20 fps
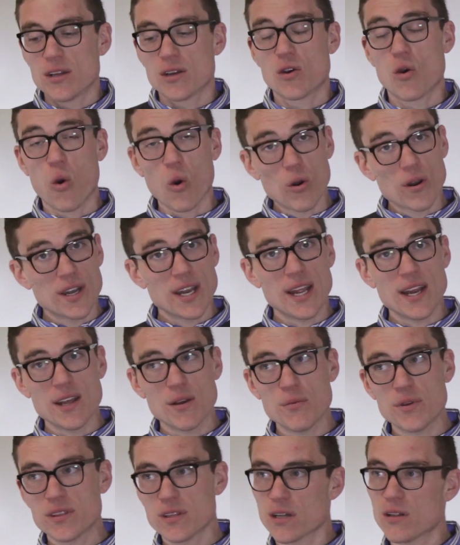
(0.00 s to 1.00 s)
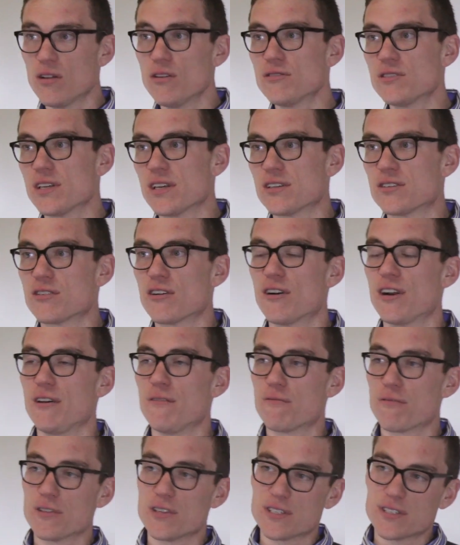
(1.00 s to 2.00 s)
Coordinating with the closing attorney
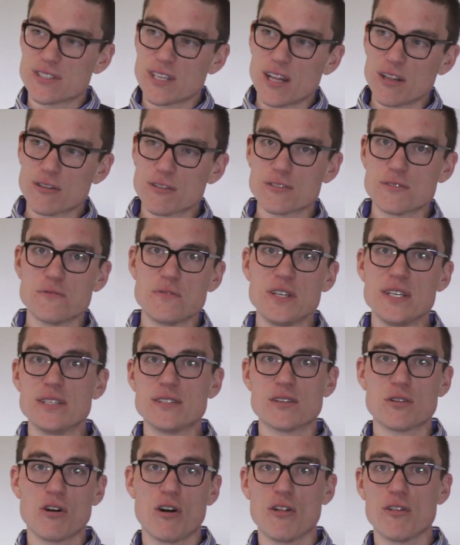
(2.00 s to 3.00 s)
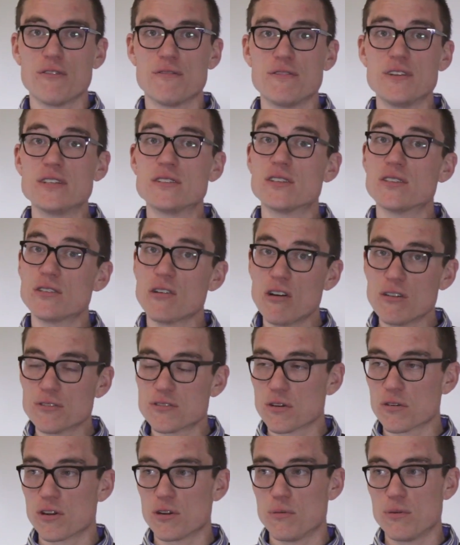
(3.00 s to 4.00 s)
for the seller's fees and all the fees is
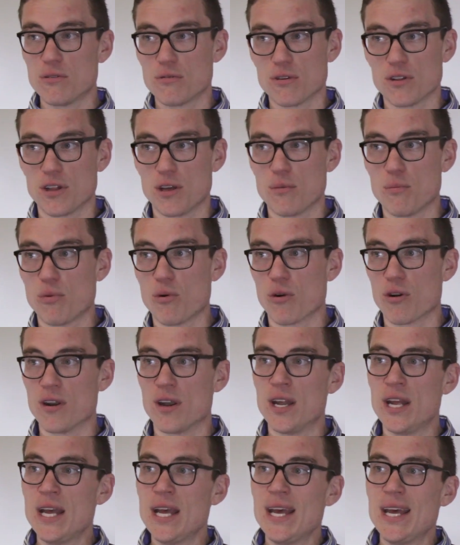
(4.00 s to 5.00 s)
also going to be really important.